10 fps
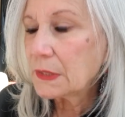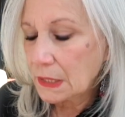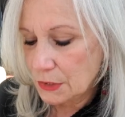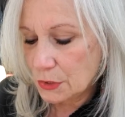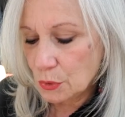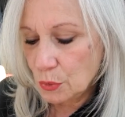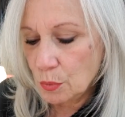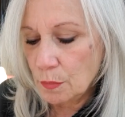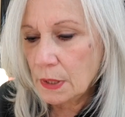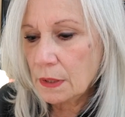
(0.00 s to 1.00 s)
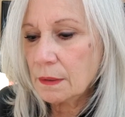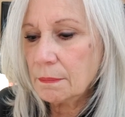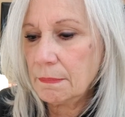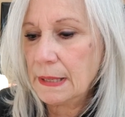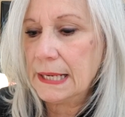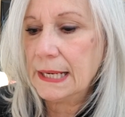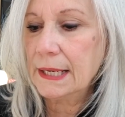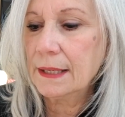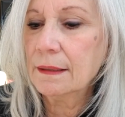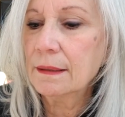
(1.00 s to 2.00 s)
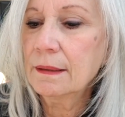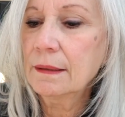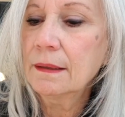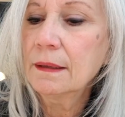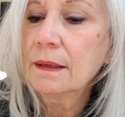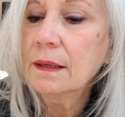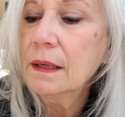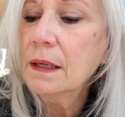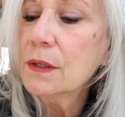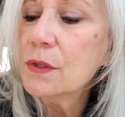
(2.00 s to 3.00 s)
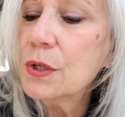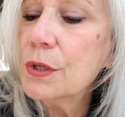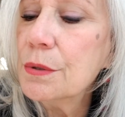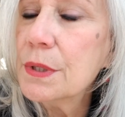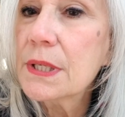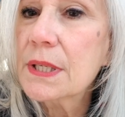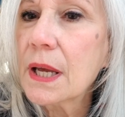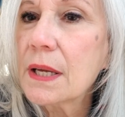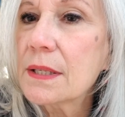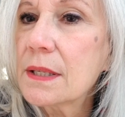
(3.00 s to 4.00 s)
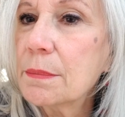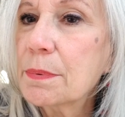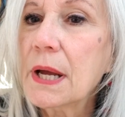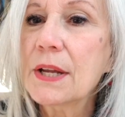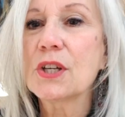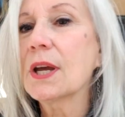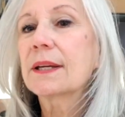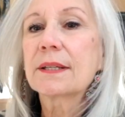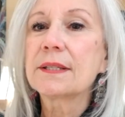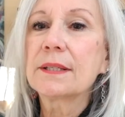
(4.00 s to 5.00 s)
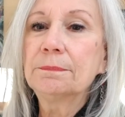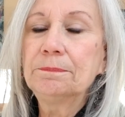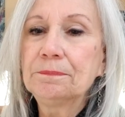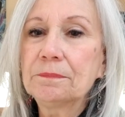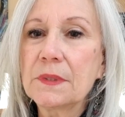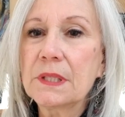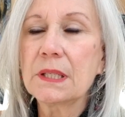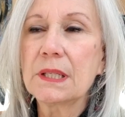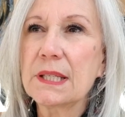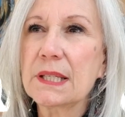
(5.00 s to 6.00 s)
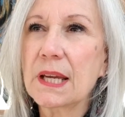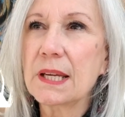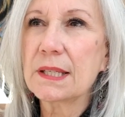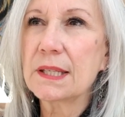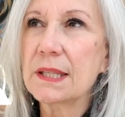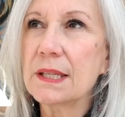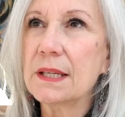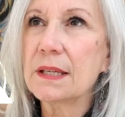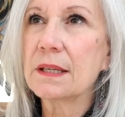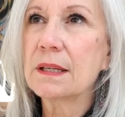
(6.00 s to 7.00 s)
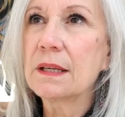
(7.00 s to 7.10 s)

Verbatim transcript: a Zoom meeting to discuss the projects, to discuss the